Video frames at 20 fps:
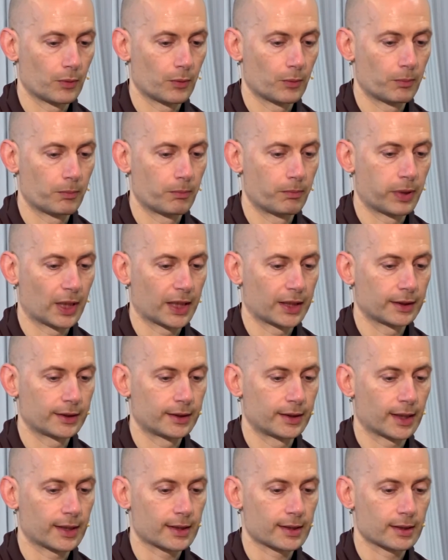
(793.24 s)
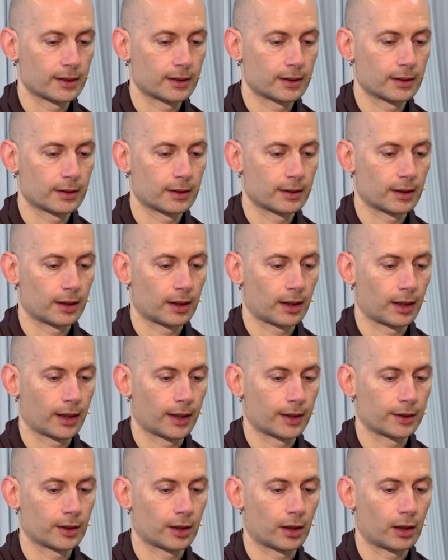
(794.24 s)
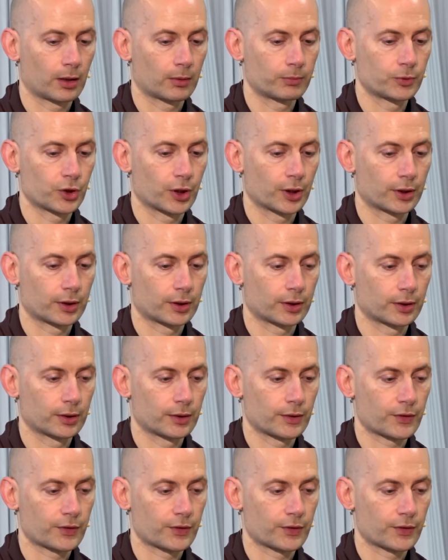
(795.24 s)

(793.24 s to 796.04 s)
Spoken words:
But it doesn't let the object